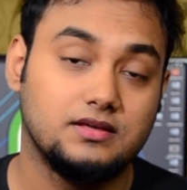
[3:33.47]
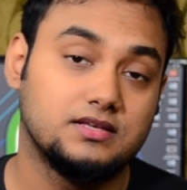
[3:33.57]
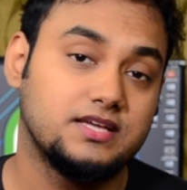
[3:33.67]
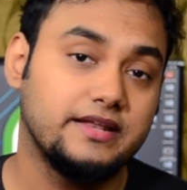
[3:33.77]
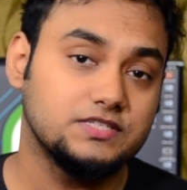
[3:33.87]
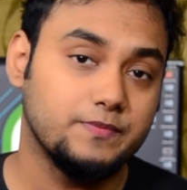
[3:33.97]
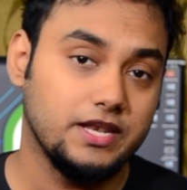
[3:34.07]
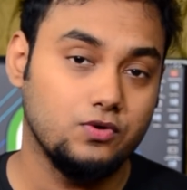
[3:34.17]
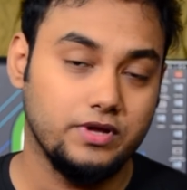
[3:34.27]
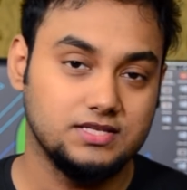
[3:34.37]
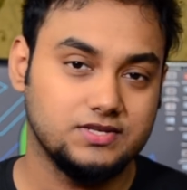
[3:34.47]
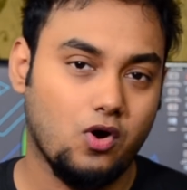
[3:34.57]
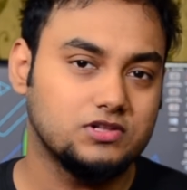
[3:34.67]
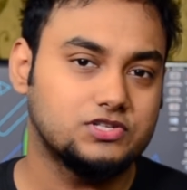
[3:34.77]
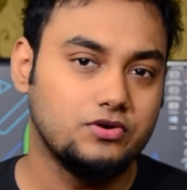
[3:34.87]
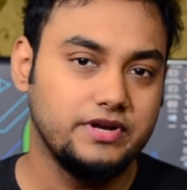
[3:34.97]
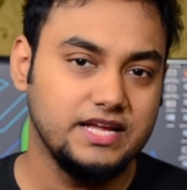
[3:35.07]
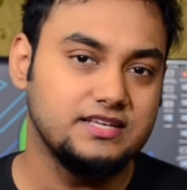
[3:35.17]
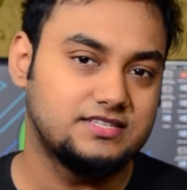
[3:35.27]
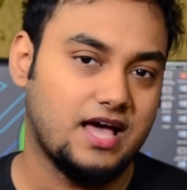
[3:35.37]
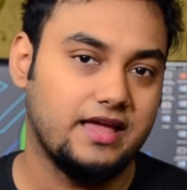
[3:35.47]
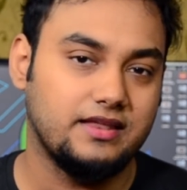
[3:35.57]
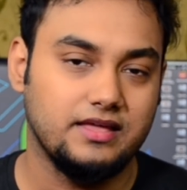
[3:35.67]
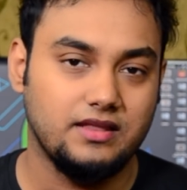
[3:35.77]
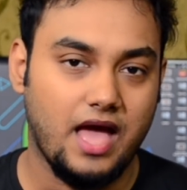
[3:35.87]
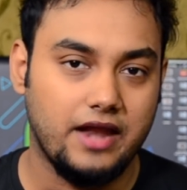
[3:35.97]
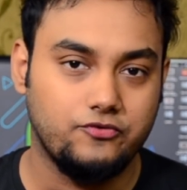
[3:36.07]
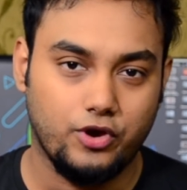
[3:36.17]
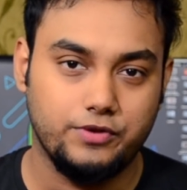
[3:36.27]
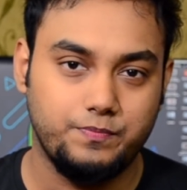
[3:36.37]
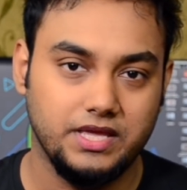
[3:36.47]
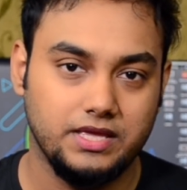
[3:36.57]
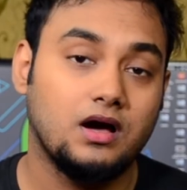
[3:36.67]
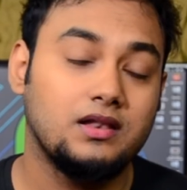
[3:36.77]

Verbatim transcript: The settings menu is also redesigned in Android P.